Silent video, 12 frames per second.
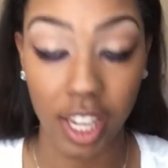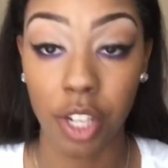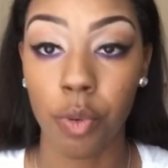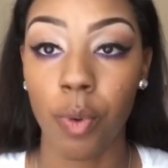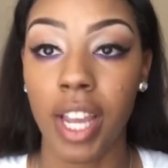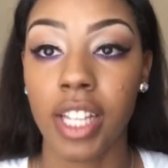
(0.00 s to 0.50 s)

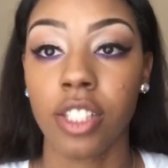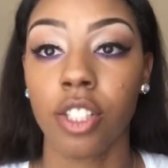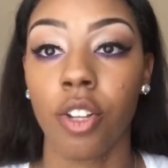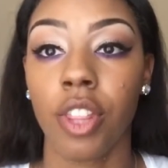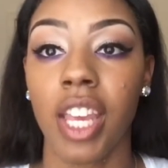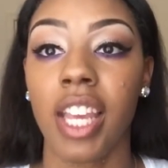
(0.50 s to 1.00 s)
anyway
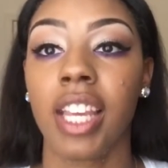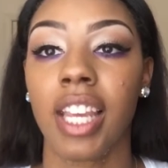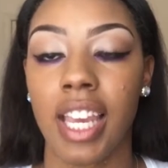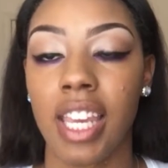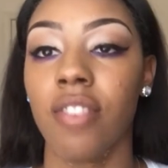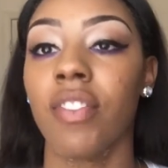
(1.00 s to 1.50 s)
so that it
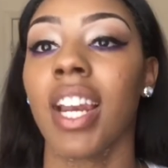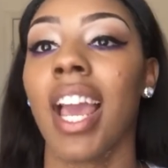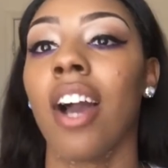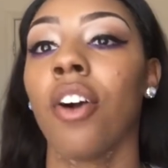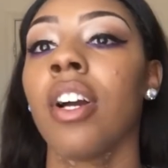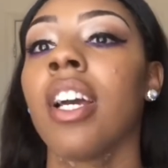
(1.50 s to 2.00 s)
can even
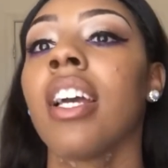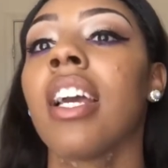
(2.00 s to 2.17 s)
out